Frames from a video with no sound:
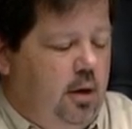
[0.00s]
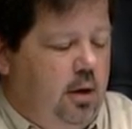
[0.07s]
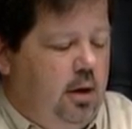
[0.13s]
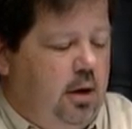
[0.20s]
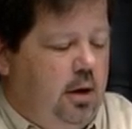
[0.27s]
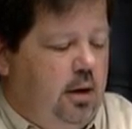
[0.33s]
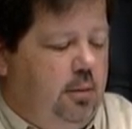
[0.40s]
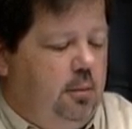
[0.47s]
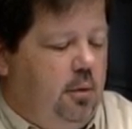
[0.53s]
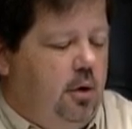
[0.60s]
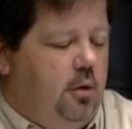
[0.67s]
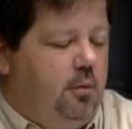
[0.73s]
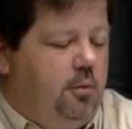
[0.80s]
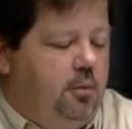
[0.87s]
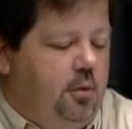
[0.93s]
um,
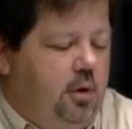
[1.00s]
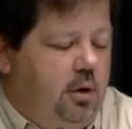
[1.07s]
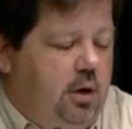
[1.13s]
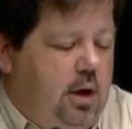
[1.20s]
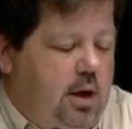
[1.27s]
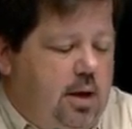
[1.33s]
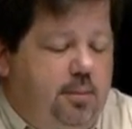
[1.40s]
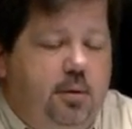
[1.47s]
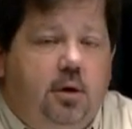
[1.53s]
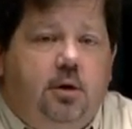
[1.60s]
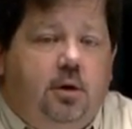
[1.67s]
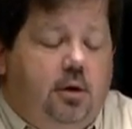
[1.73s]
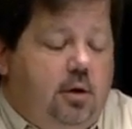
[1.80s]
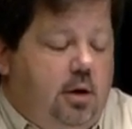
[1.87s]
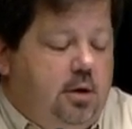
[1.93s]
are really happy
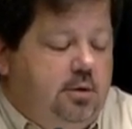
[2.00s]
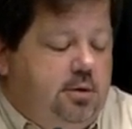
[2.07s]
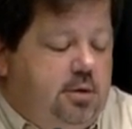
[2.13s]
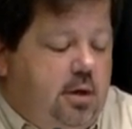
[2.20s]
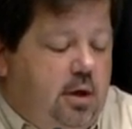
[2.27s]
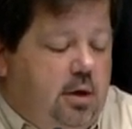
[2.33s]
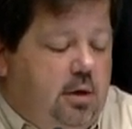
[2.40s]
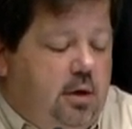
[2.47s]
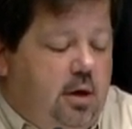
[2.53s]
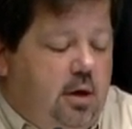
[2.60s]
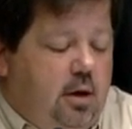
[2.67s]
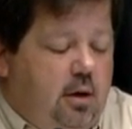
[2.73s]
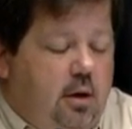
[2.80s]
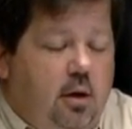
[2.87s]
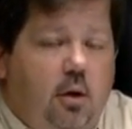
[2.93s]
to announce that
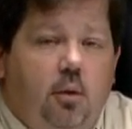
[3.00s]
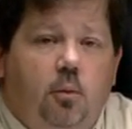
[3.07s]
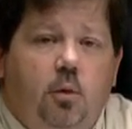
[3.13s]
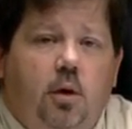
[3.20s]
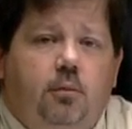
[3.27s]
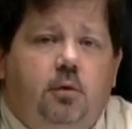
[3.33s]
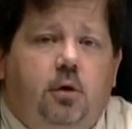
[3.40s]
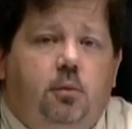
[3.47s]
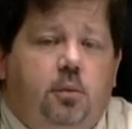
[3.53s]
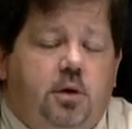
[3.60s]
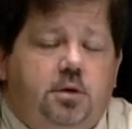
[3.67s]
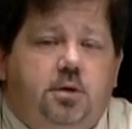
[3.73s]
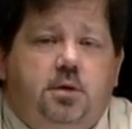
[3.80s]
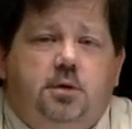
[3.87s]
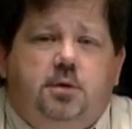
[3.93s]
uh, we have a new
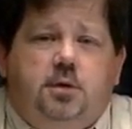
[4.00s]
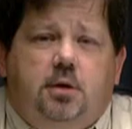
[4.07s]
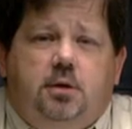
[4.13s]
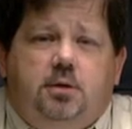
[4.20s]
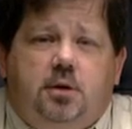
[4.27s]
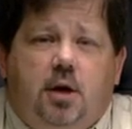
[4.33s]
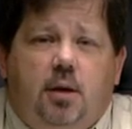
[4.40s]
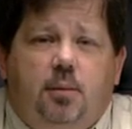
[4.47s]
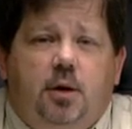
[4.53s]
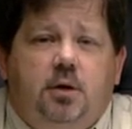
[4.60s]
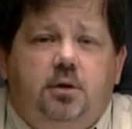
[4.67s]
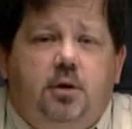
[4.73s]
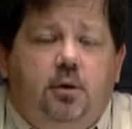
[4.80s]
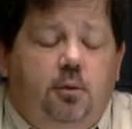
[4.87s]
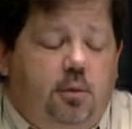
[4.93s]
business that's coming
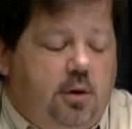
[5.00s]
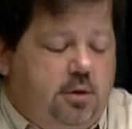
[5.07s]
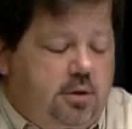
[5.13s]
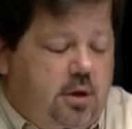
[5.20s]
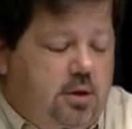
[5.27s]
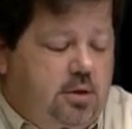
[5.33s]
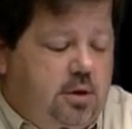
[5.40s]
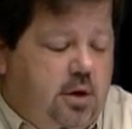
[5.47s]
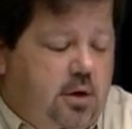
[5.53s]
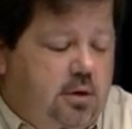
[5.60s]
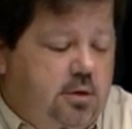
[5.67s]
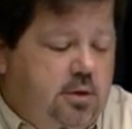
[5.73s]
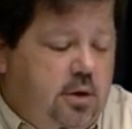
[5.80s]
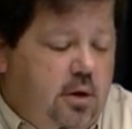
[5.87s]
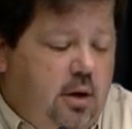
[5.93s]
to uh, St.
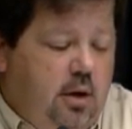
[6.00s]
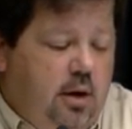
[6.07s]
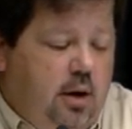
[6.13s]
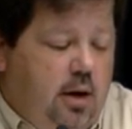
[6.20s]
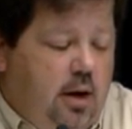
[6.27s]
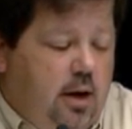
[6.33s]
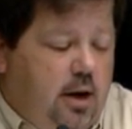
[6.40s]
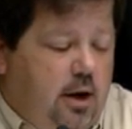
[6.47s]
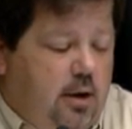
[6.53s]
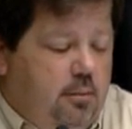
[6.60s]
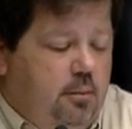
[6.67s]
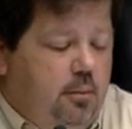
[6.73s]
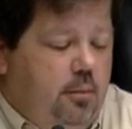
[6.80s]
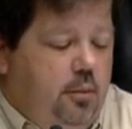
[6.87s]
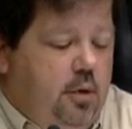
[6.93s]
Charles.
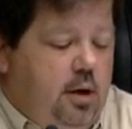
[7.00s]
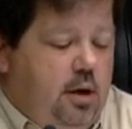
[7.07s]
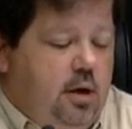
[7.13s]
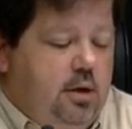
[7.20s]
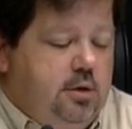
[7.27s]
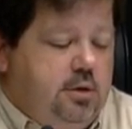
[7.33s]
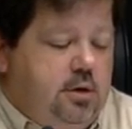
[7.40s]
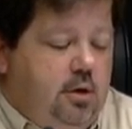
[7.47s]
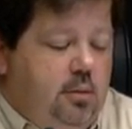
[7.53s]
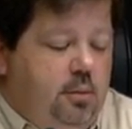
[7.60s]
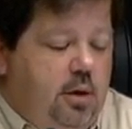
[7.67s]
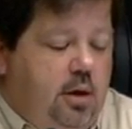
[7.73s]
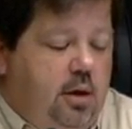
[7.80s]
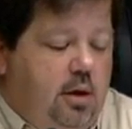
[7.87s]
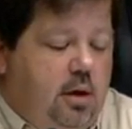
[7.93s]
Um, it is going to
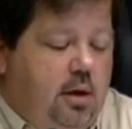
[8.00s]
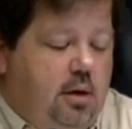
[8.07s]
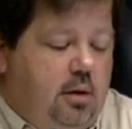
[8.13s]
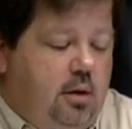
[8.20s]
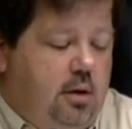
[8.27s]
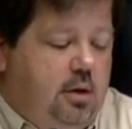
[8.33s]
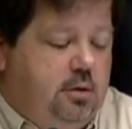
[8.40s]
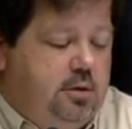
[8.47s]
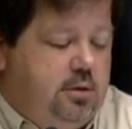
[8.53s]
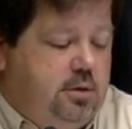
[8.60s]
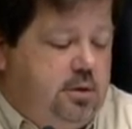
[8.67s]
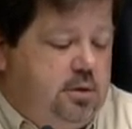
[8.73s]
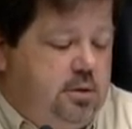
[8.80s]
be uh, it's